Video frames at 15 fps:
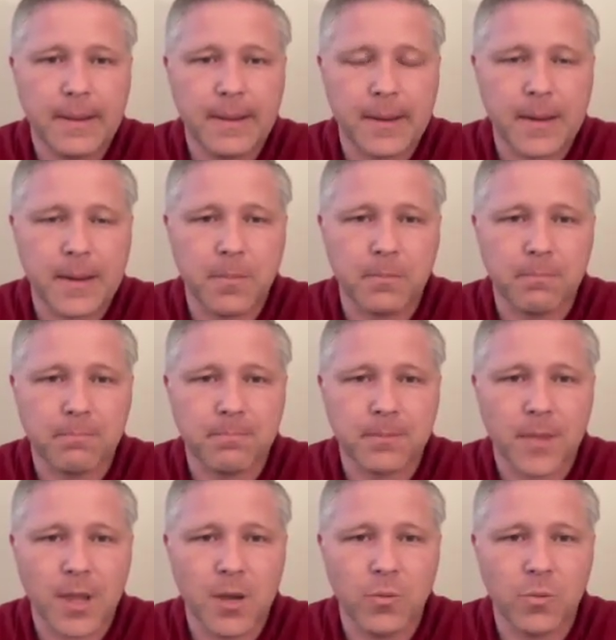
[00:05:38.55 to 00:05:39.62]

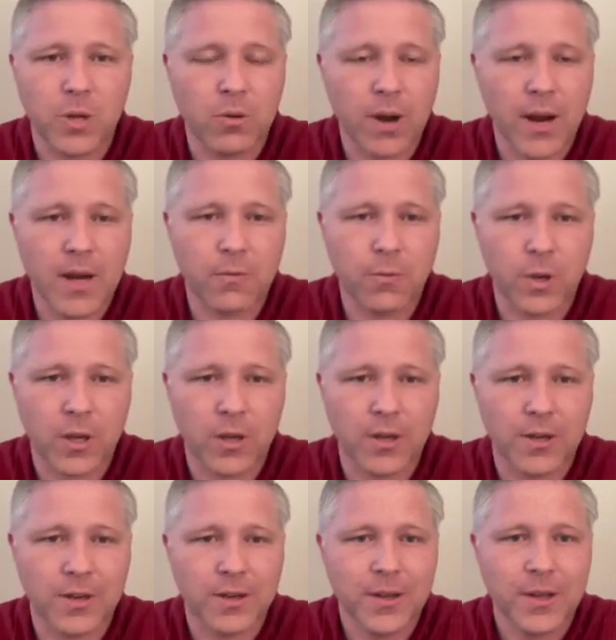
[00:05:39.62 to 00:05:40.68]
It would be great if we
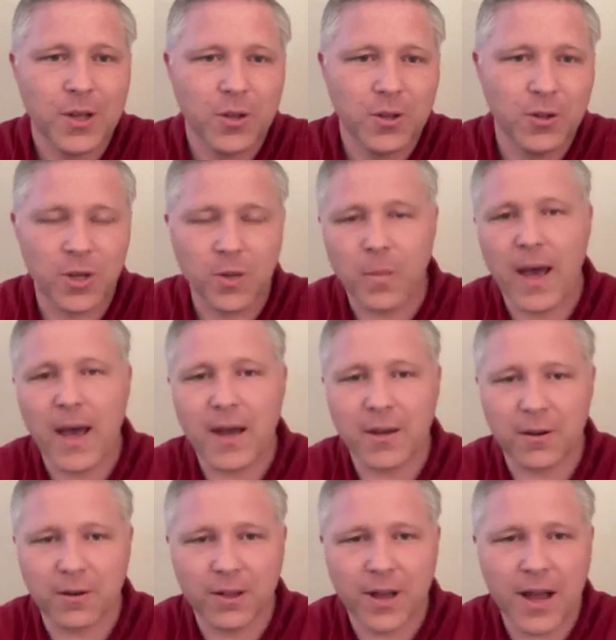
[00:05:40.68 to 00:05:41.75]
could look back
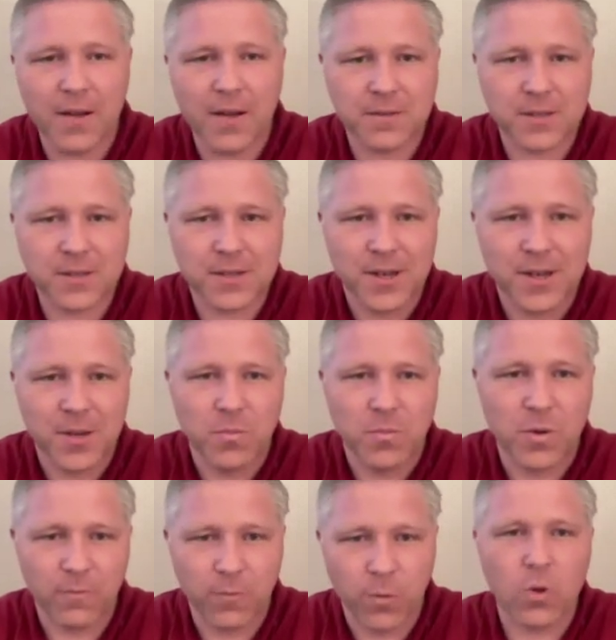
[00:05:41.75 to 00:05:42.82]
at our lives
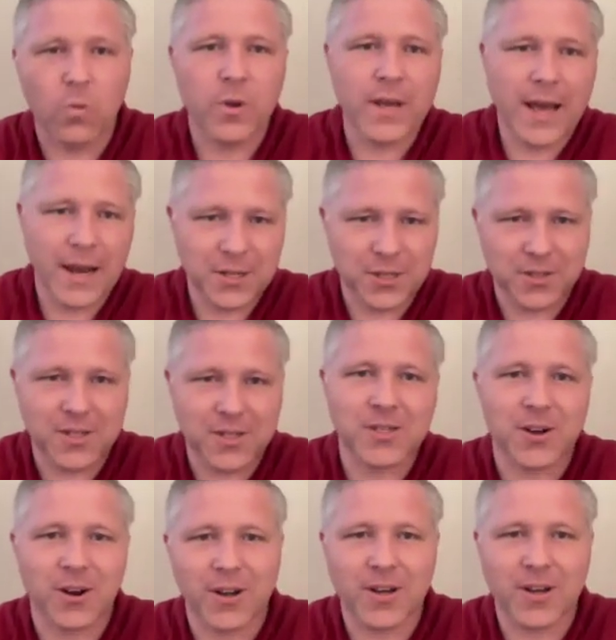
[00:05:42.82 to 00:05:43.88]
before we actually
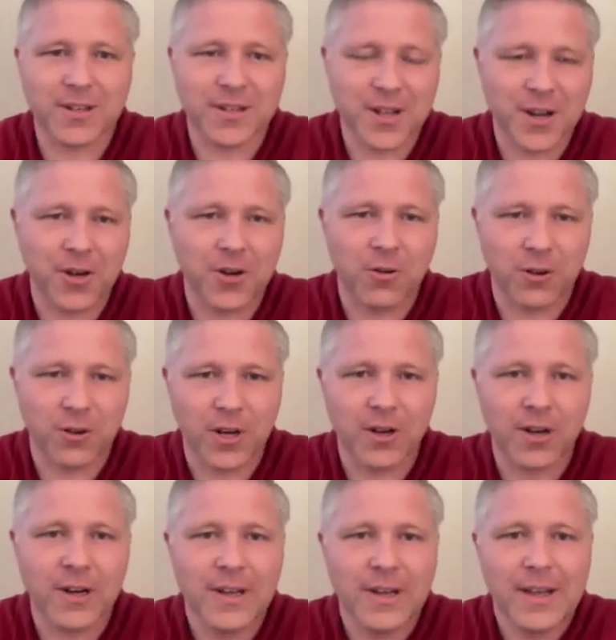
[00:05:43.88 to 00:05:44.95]
started in a
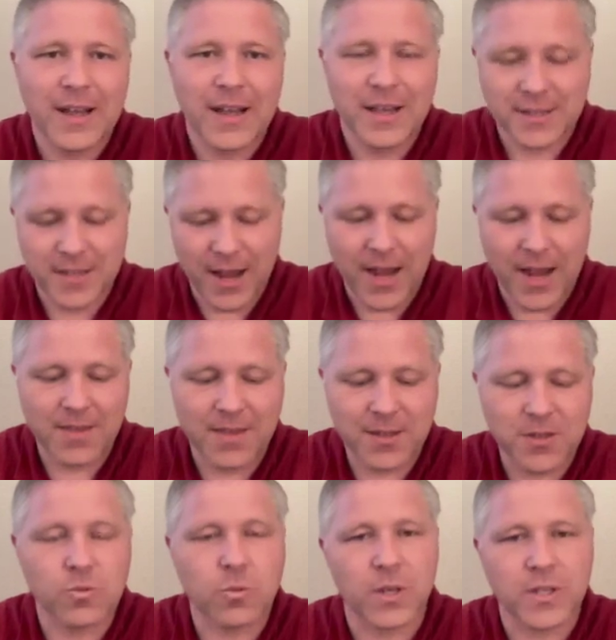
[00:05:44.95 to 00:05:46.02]
career and say, hey,
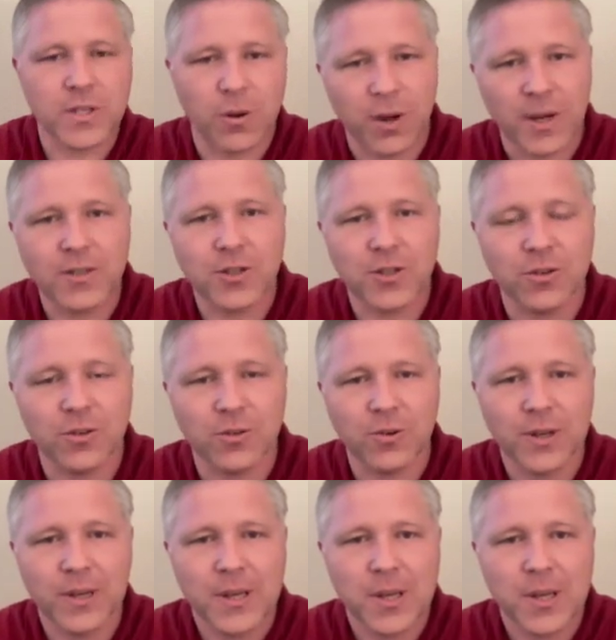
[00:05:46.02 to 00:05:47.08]
this is what's going
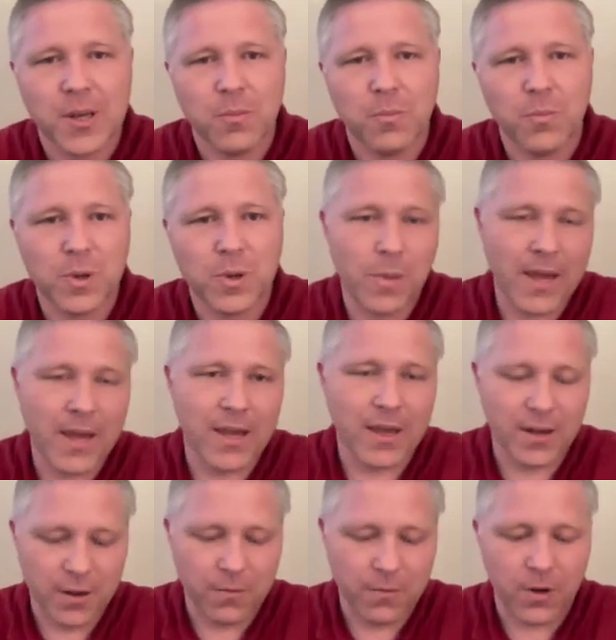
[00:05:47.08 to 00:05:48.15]
to be making
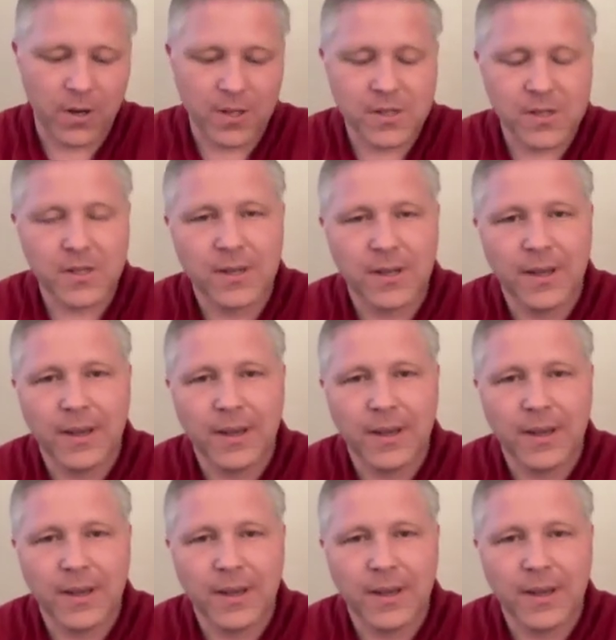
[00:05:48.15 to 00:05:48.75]
a difference.